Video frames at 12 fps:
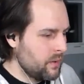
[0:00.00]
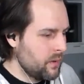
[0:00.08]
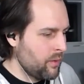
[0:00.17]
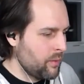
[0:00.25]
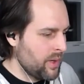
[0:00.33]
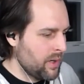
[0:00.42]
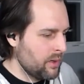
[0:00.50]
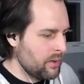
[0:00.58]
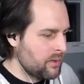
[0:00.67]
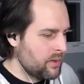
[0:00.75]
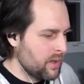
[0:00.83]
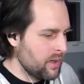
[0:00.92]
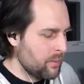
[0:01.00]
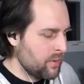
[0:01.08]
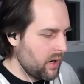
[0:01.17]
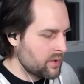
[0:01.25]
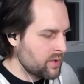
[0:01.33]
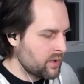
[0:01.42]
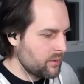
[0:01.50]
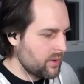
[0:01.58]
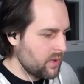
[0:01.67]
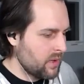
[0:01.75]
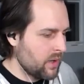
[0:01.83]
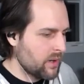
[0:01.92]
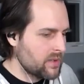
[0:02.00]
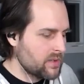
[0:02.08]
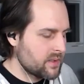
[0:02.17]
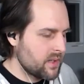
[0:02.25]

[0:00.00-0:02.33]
Horween did a project with Clark's